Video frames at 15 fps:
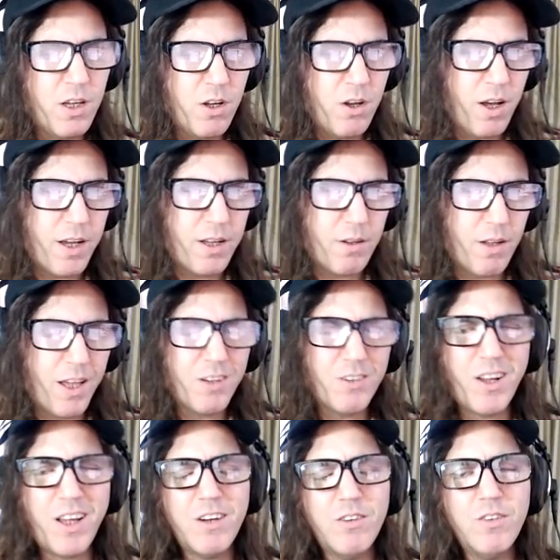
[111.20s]
I, I don't,
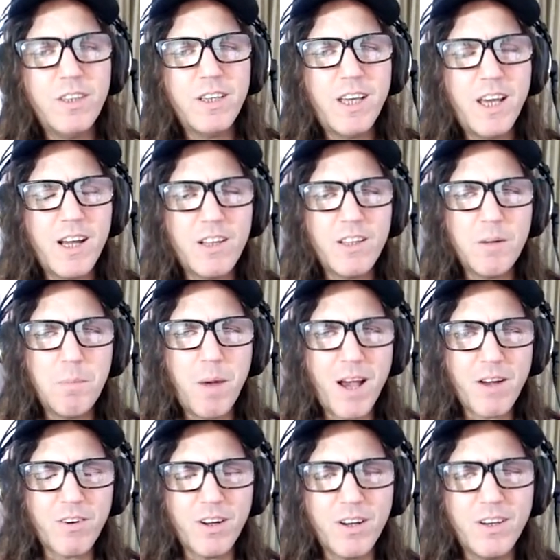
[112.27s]
I don't really care their
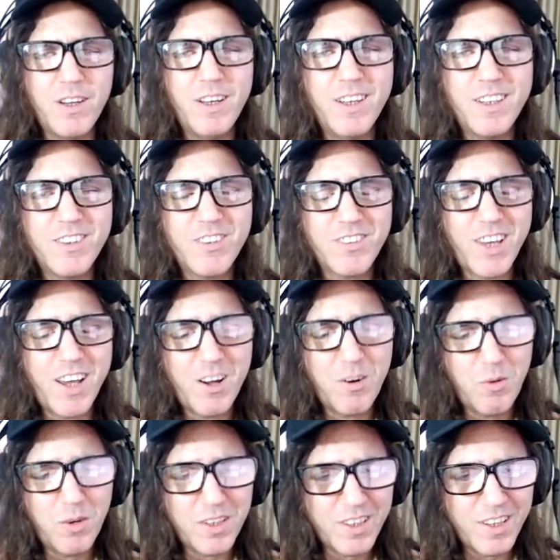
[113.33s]
background. I just care
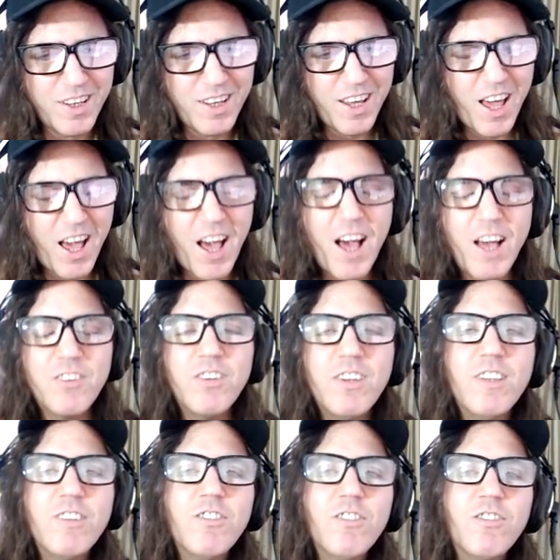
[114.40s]
what... See,
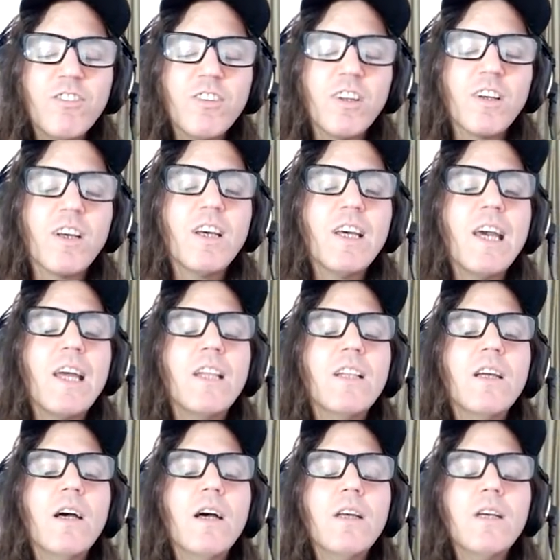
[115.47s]
this is, look, again,
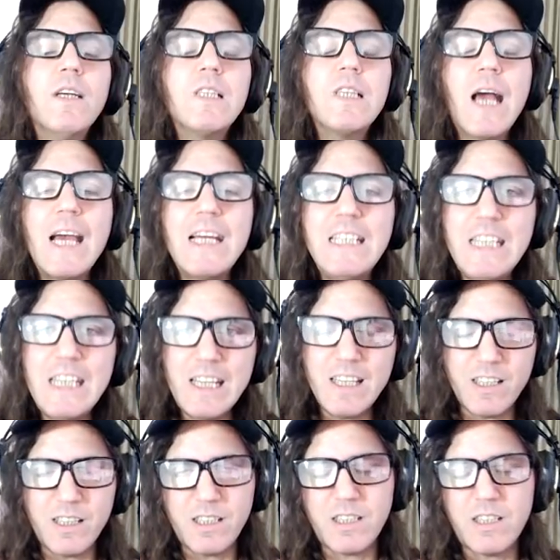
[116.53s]
it's
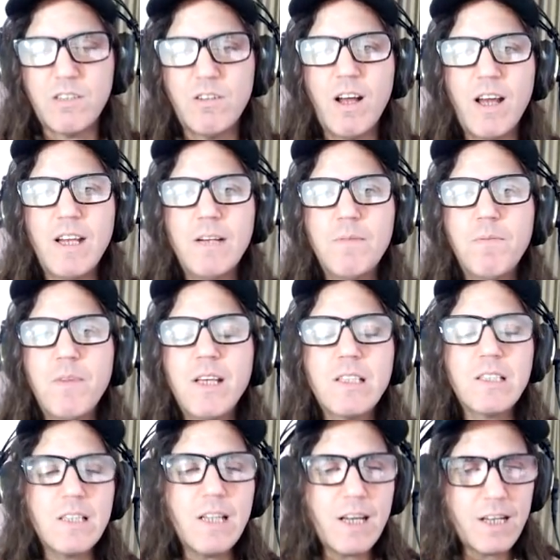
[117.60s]
ideas, right?
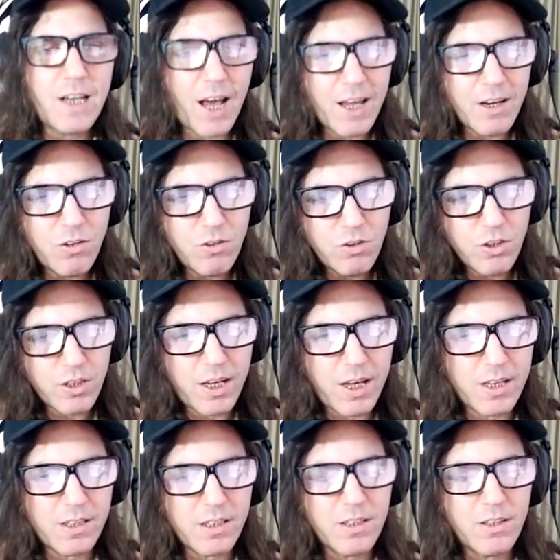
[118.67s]
It's not, I don't look
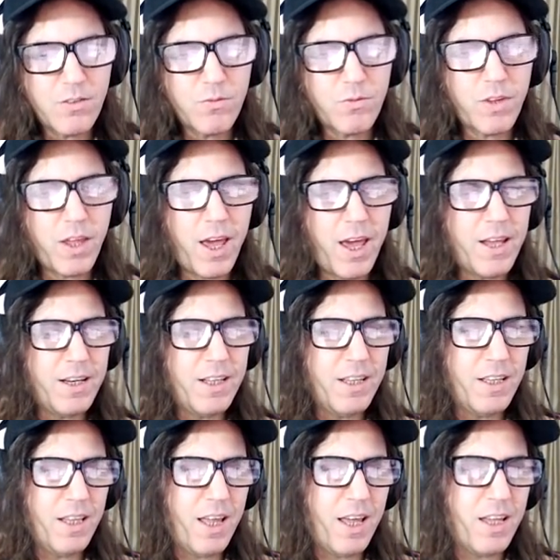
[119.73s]
at, at
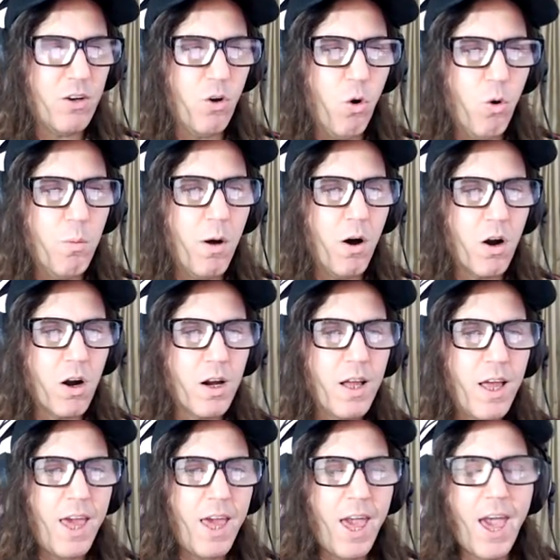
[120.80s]
Ilhan Omar
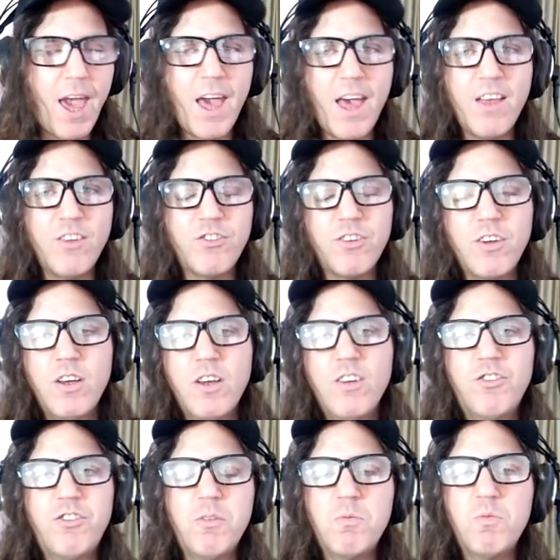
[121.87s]
as
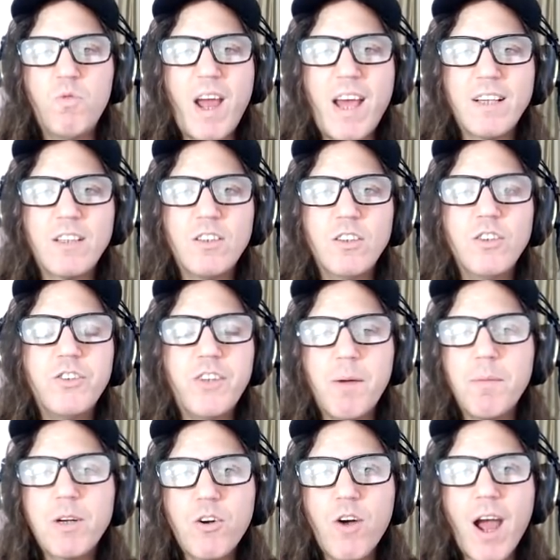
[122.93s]
some radical
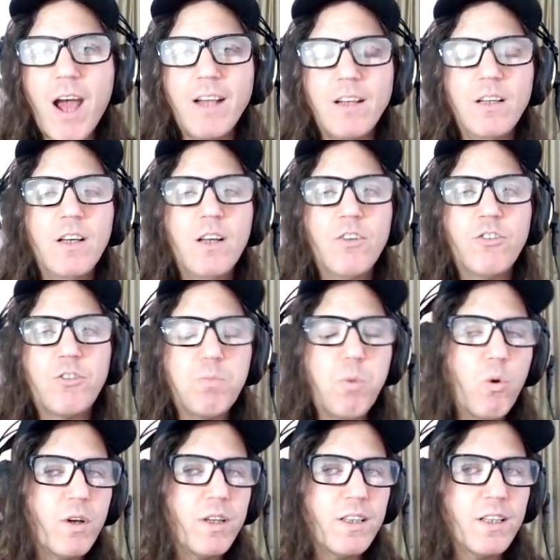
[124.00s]
Democrat
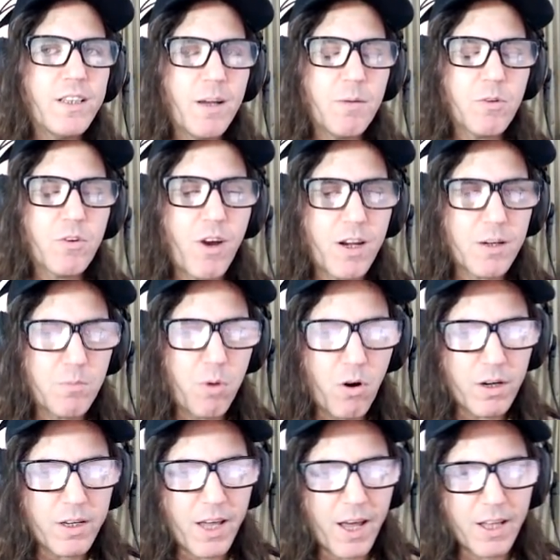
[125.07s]
supporting the Democratic
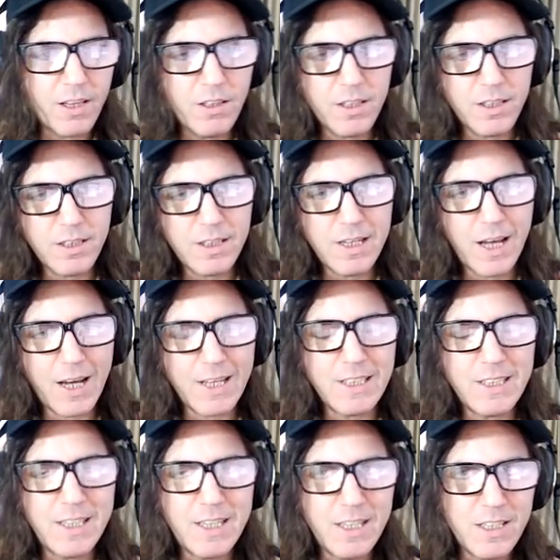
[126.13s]
Party. I look at the
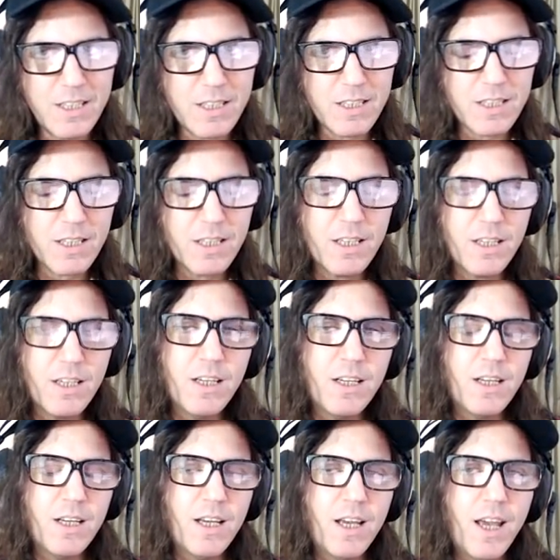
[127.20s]
ideas
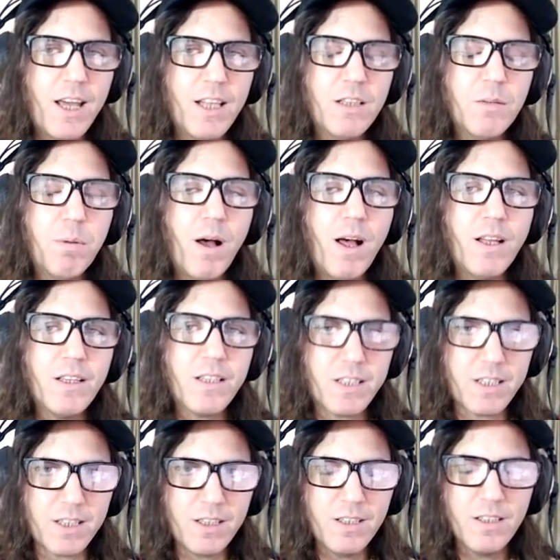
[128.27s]
and the
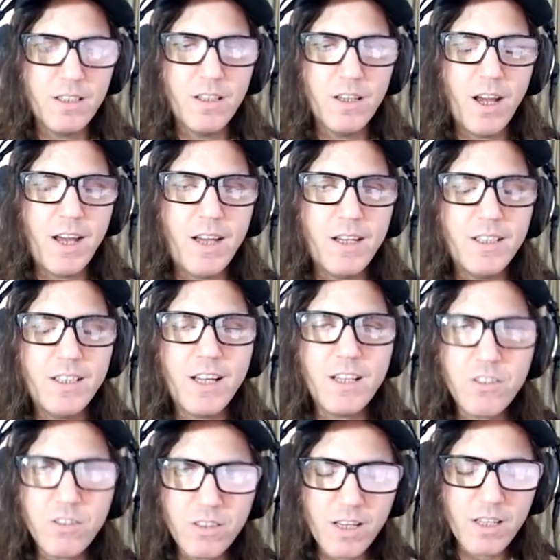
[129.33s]
policy, right?
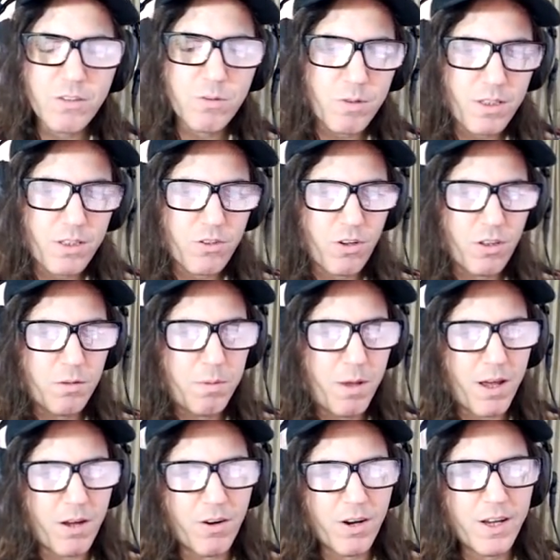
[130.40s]
That's, that's what it's all
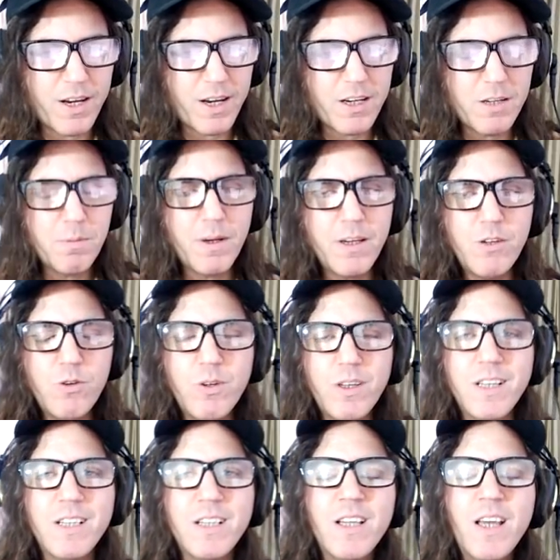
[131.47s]
about, right? Anybody who
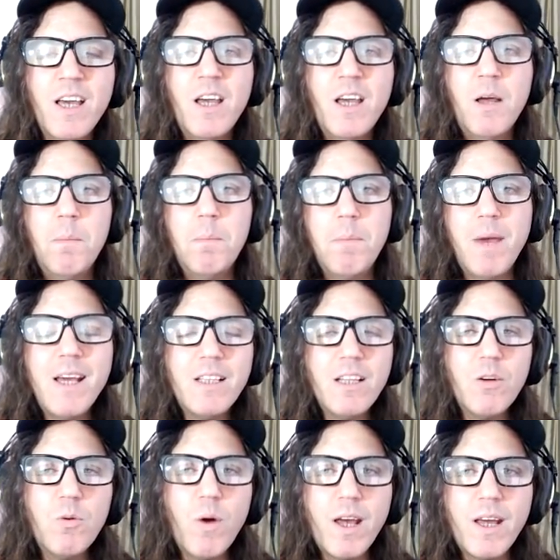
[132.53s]
can make
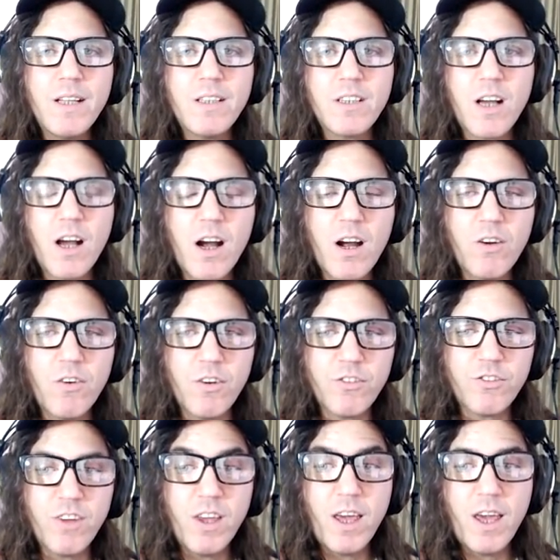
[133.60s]
their way into
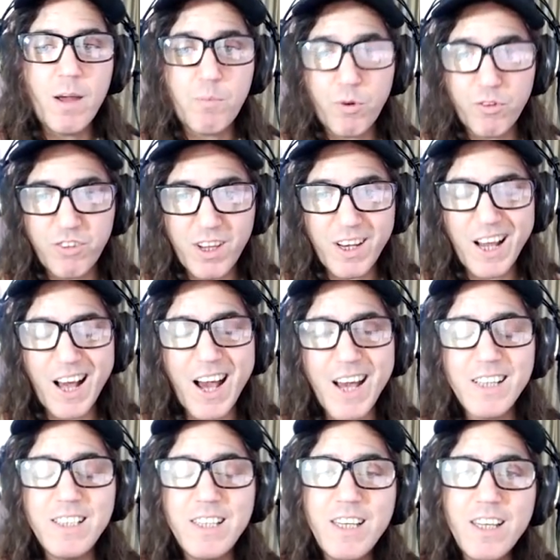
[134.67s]
Congress and present
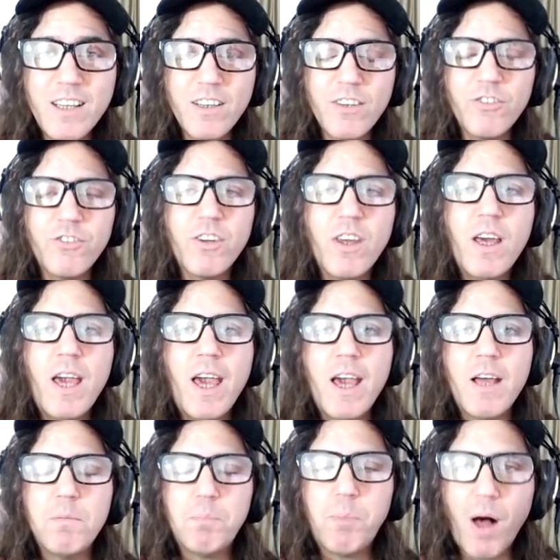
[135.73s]
ideas
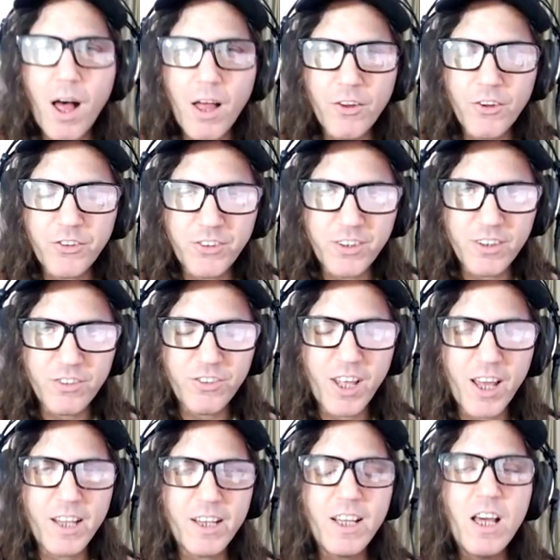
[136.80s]
and policies
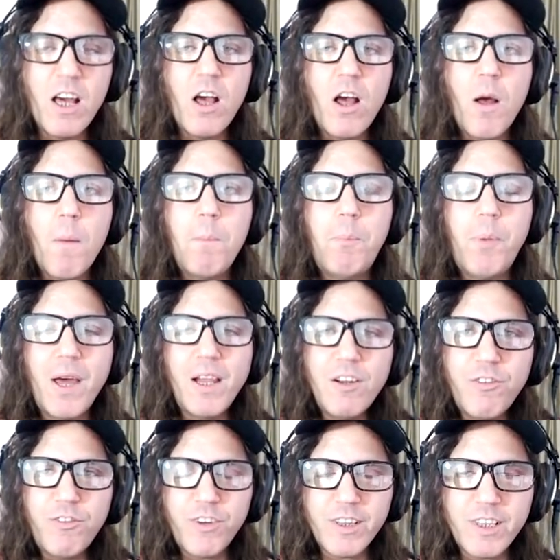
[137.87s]
that
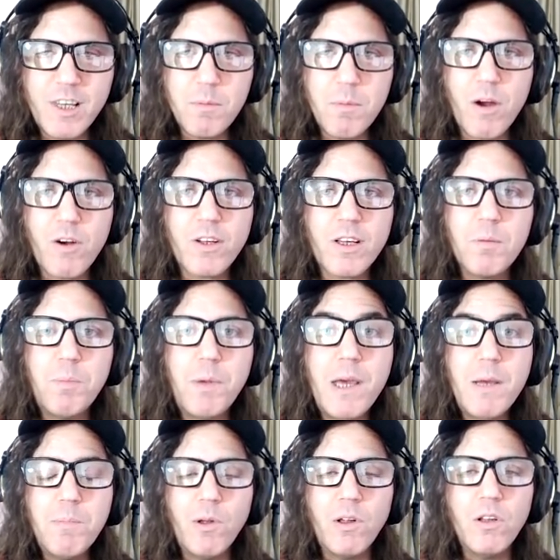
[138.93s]
benefit the American
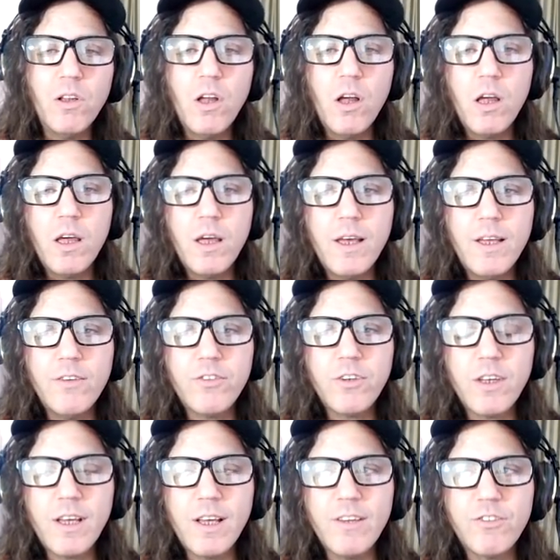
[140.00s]
people is
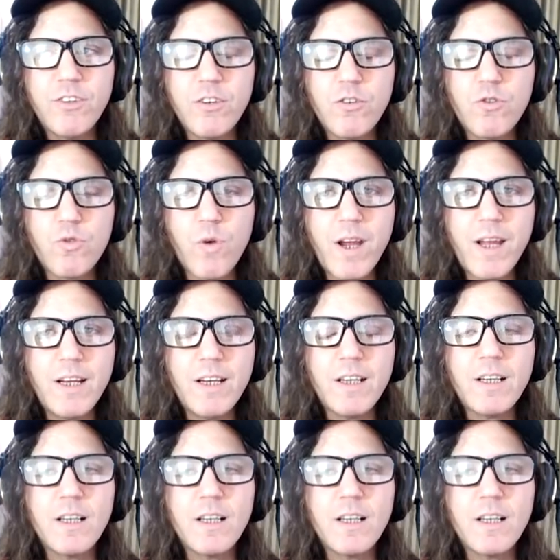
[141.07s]
a, is a great